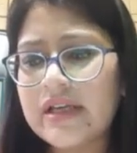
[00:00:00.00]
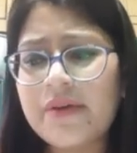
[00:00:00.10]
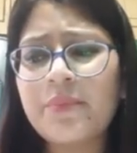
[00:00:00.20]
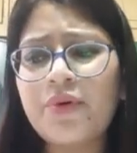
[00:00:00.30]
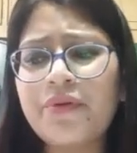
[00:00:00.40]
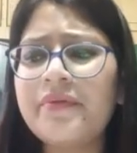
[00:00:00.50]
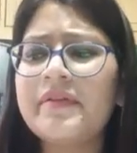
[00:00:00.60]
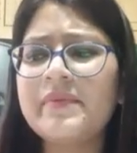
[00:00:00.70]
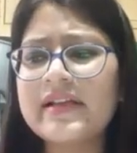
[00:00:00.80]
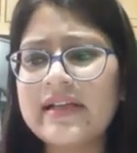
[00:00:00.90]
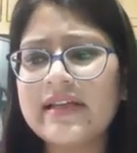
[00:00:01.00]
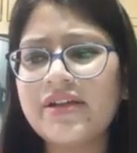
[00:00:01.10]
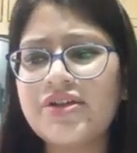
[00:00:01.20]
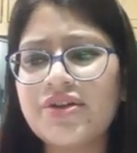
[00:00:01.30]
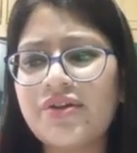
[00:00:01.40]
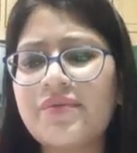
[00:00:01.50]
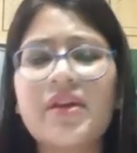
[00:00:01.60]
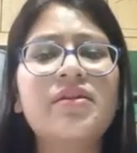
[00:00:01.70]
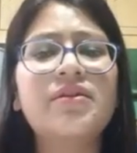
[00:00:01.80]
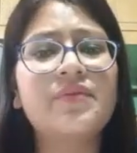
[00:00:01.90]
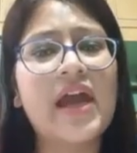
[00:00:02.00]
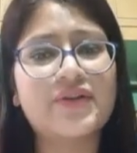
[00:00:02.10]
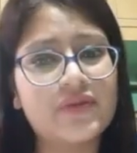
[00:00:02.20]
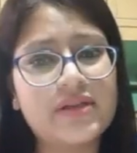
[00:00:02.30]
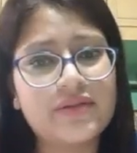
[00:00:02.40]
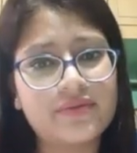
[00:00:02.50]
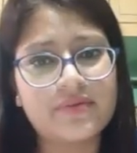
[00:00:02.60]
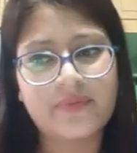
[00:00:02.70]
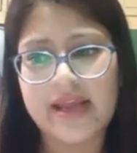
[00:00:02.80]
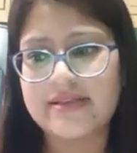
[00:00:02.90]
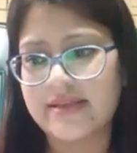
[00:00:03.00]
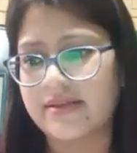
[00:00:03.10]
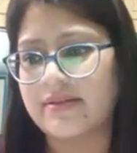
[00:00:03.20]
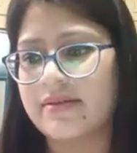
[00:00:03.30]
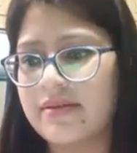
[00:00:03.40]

more will be clear to you when you actually do the practical.